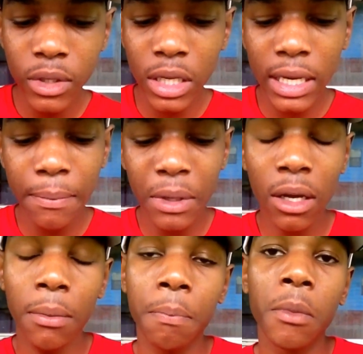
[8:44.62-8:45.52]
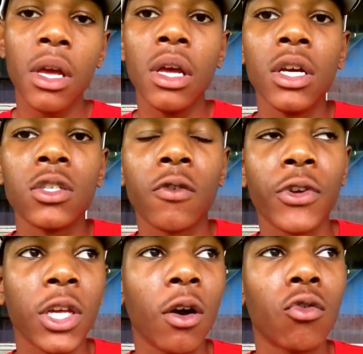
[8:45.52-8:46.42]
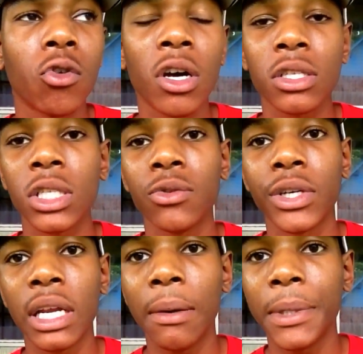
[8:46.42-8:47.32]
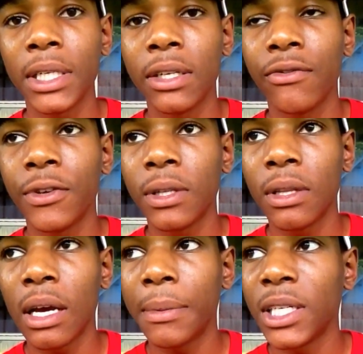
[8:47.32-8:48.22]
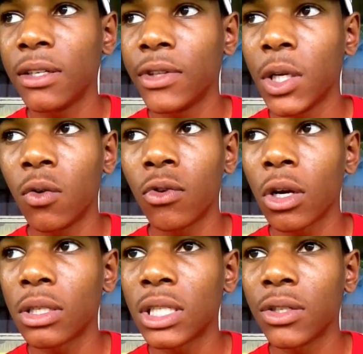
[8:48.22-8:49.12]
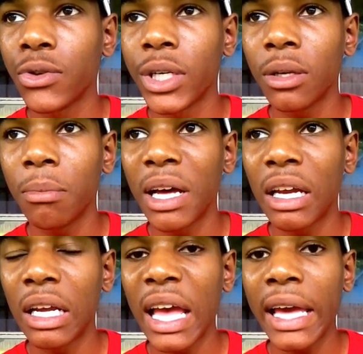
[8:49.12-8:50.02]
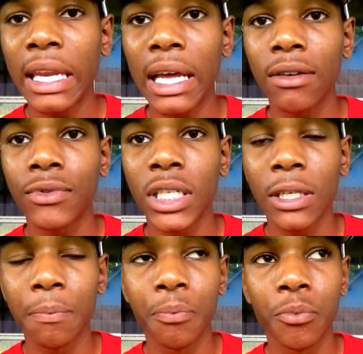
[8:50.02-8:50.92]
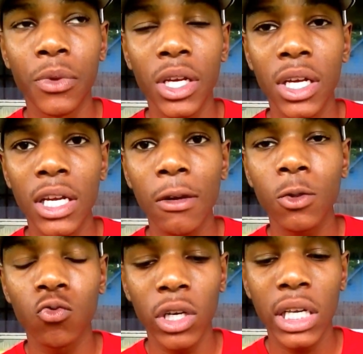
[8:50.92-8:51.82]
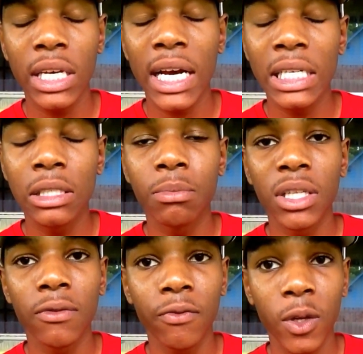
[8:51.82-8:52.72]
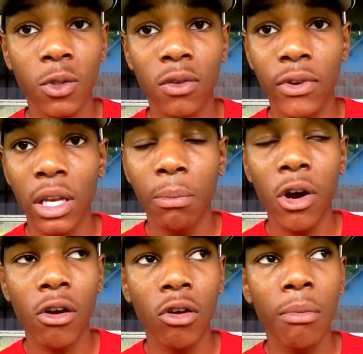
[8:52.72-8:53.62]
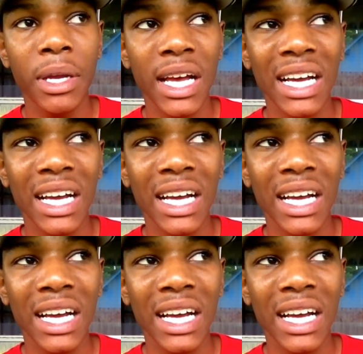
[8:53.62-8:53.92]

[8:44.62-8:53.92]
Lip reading: Yeah. So for the overall cigarette, I'm gonna give the overall cigarette about an 8 out of 10. It was really nice, but the filter fell apart on me.